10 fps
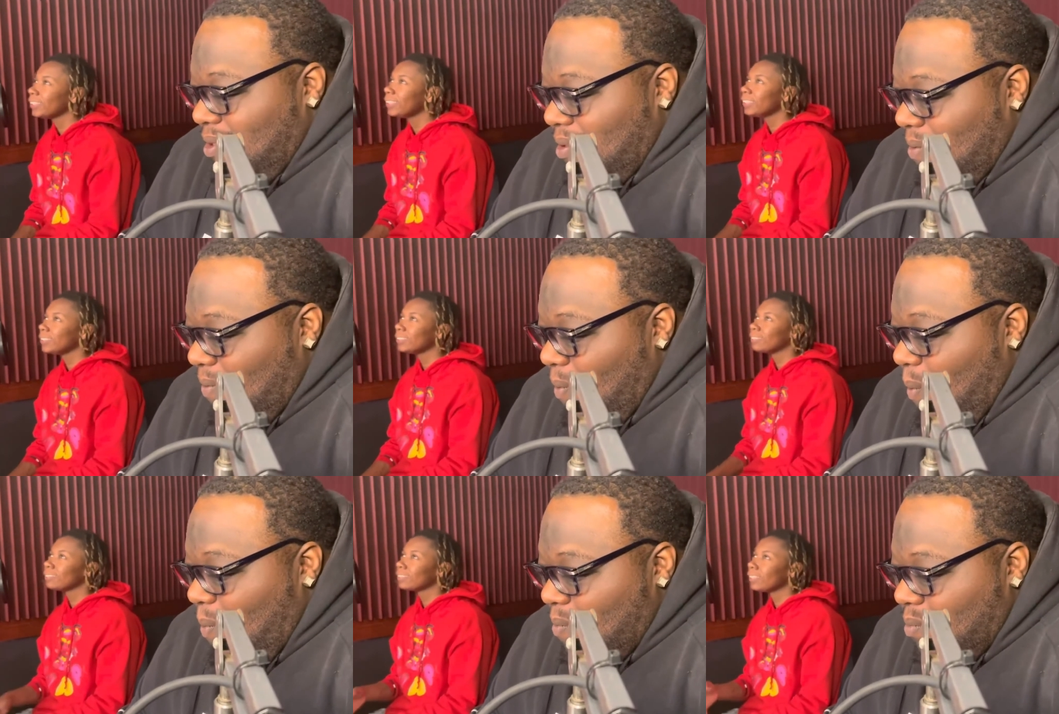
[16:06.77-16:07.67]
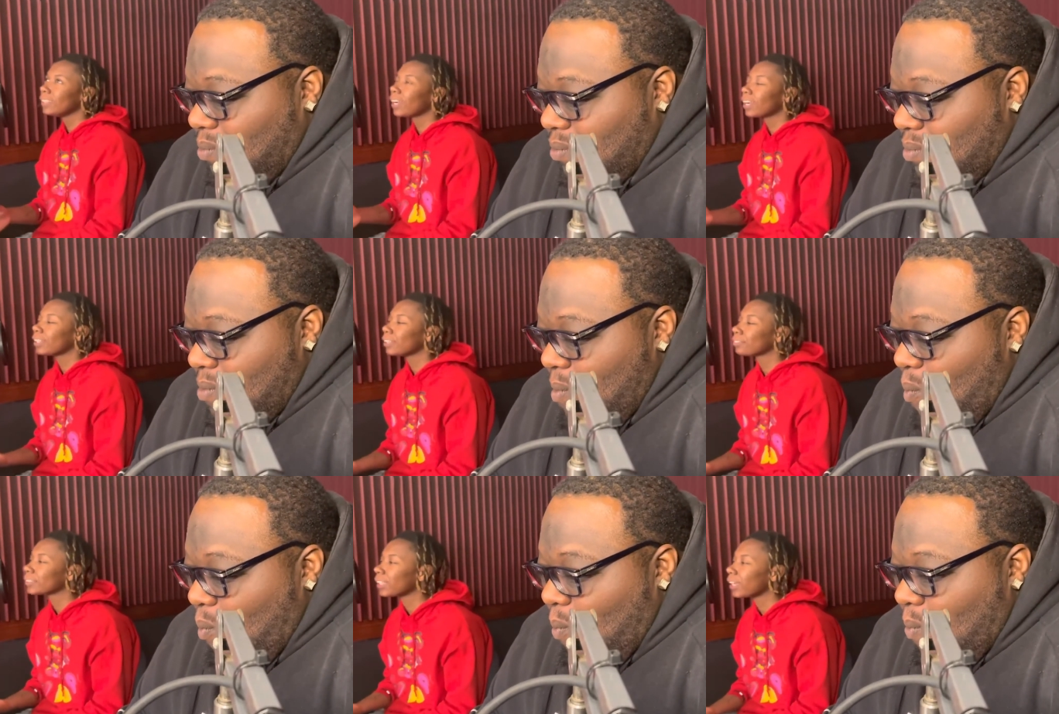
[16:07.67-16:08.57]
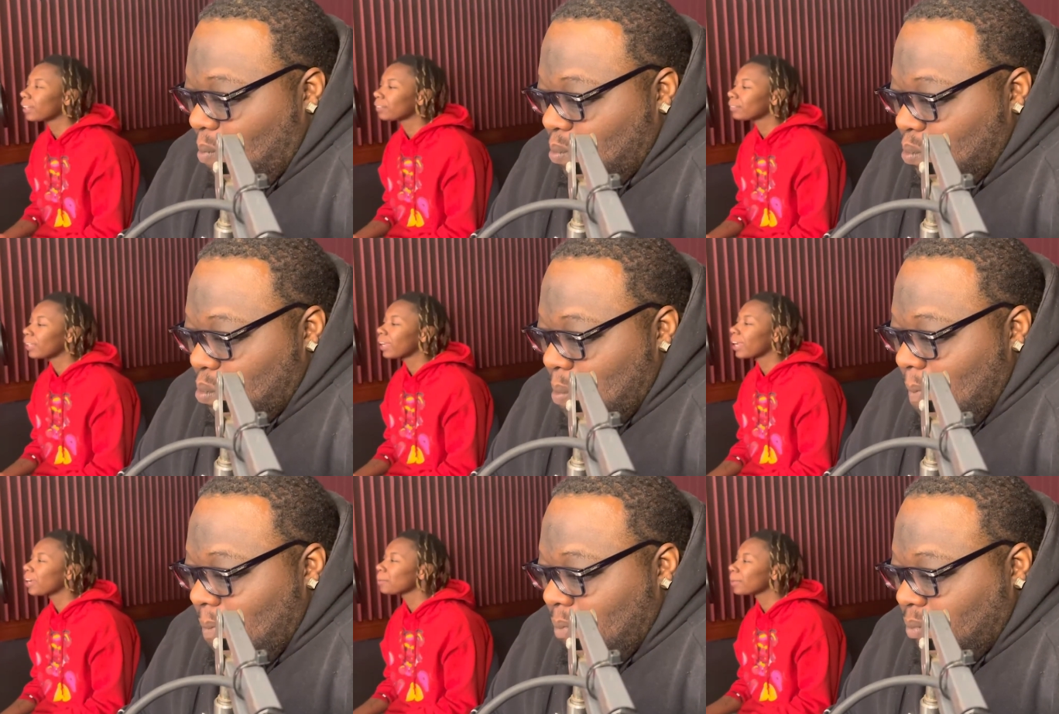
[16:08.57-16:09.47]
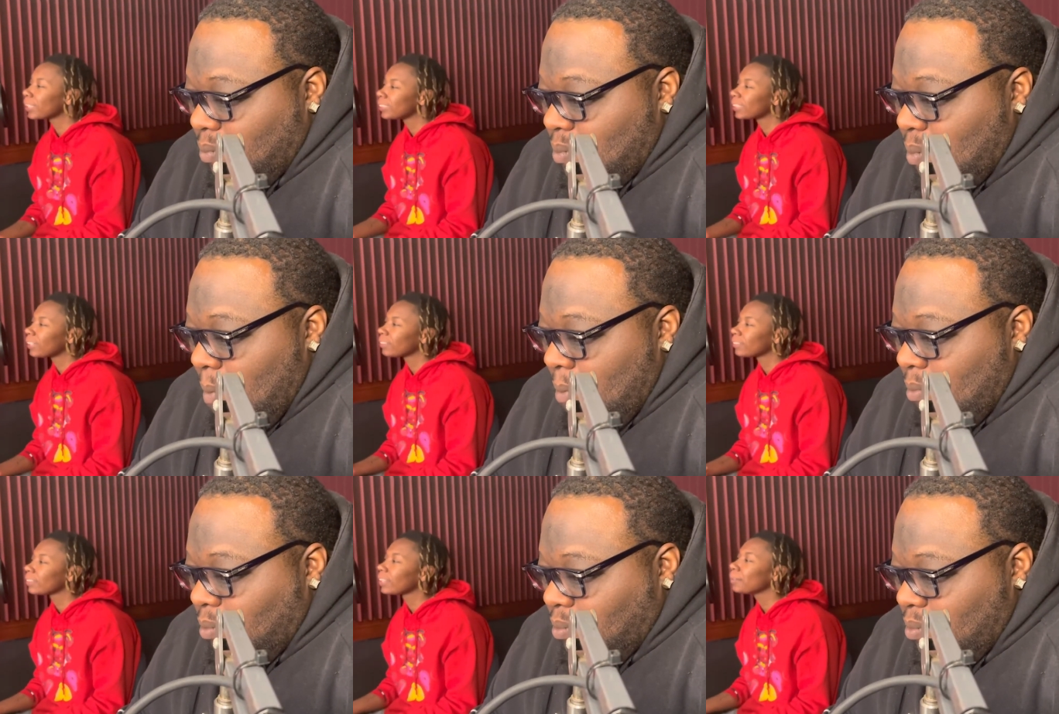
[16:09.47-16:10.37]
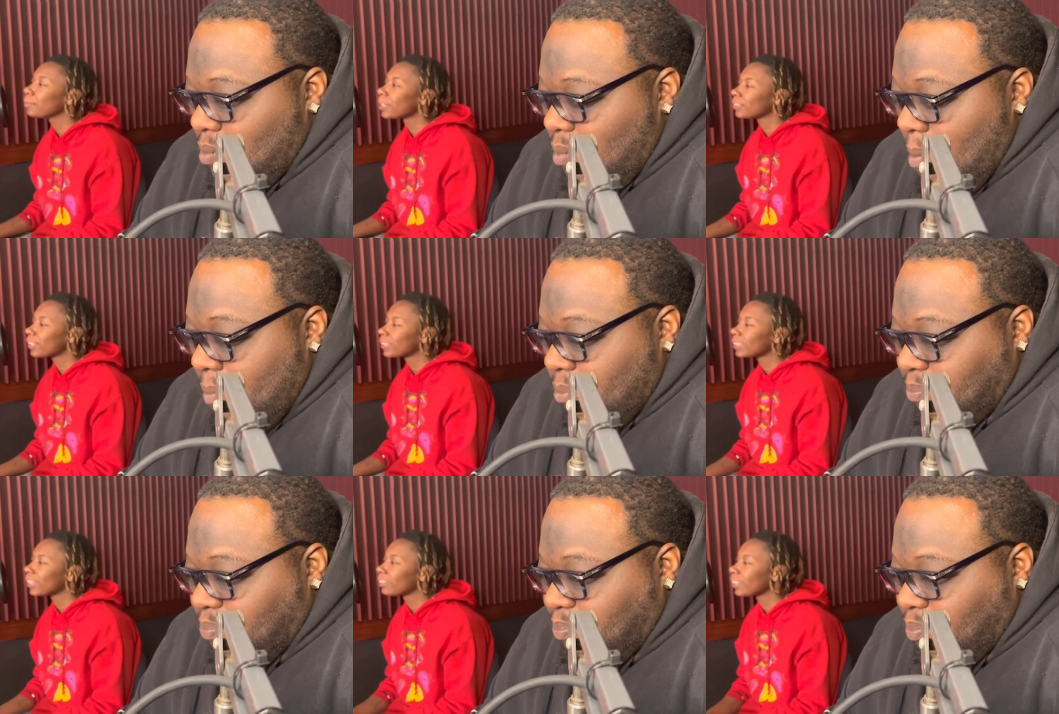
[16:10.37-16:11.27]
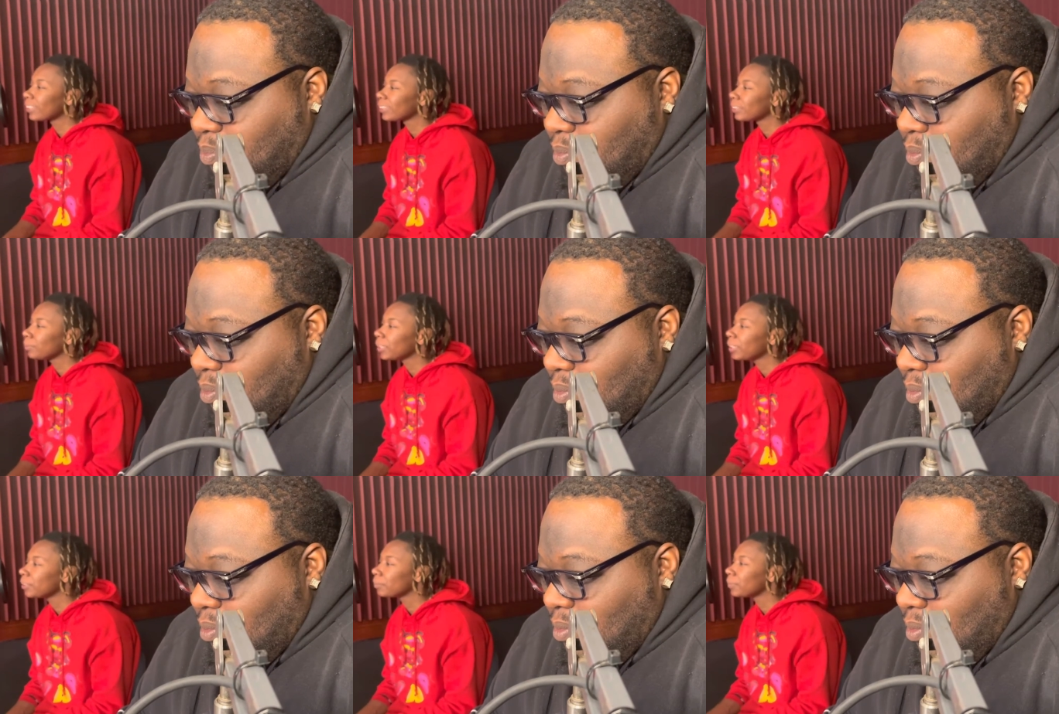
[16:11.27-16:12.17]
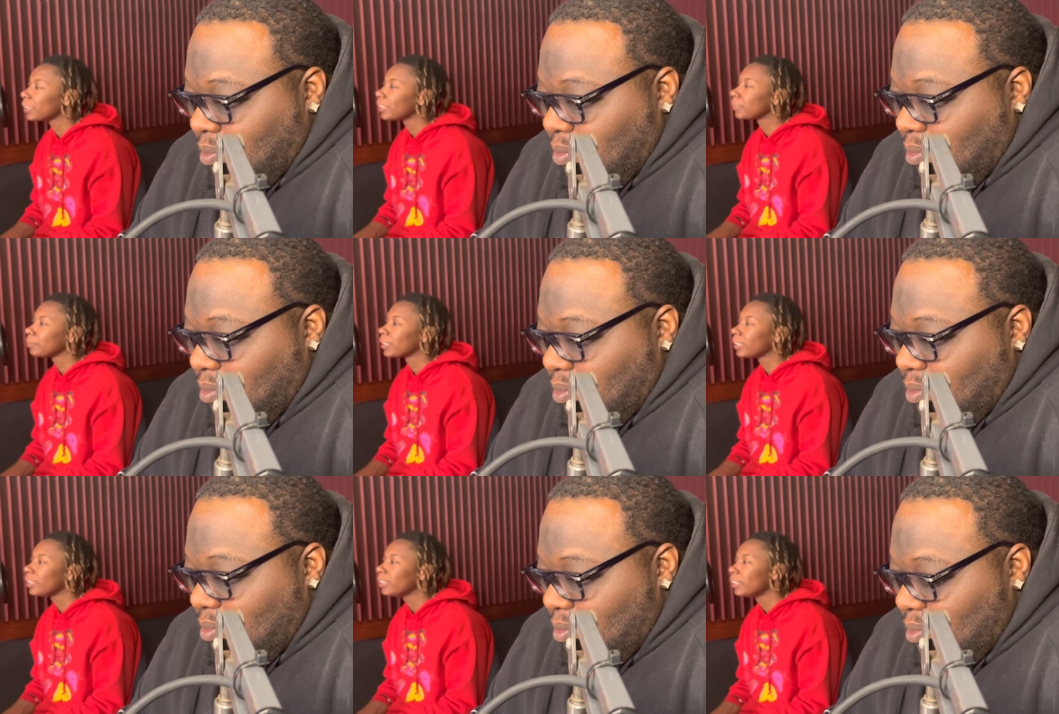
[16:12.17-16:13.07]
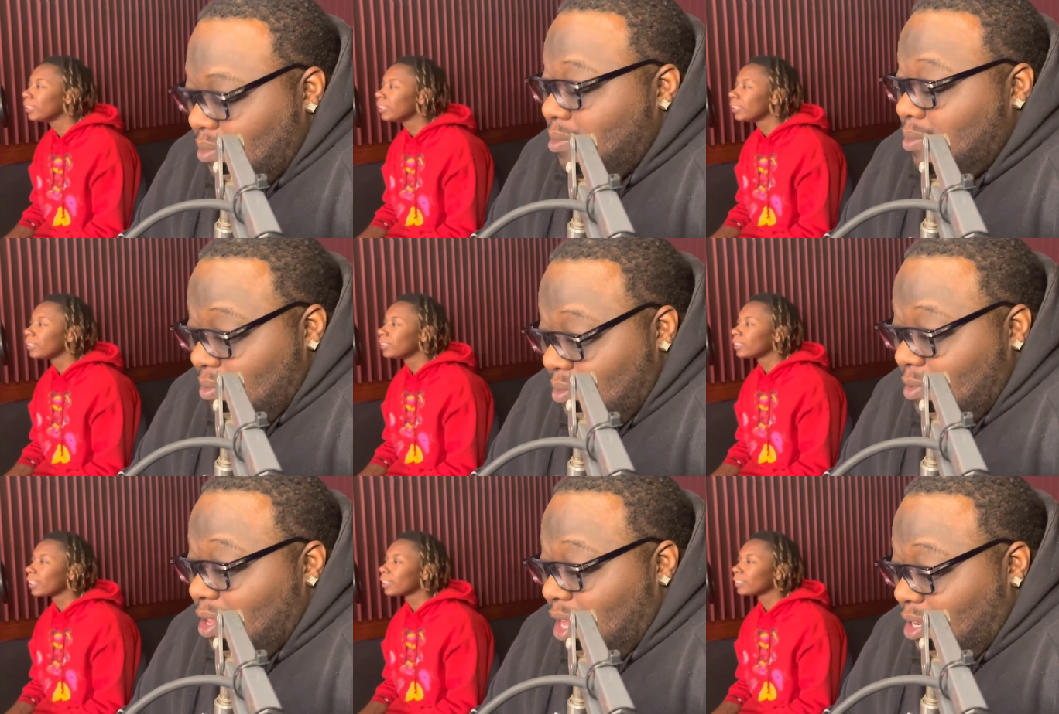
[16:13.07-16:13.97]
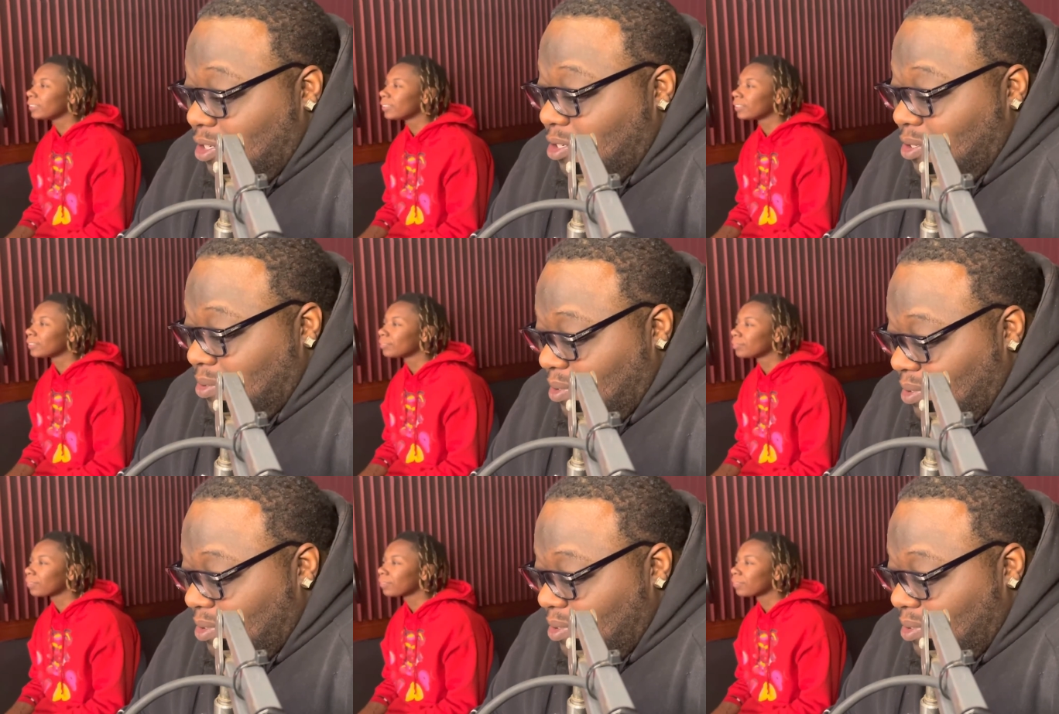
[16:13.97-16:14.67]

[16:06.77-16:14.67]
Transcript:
Speaker 1: he he got a different sound. Like everybody sound, everybody's trying to sound like NBA young boy. Everybody that is true.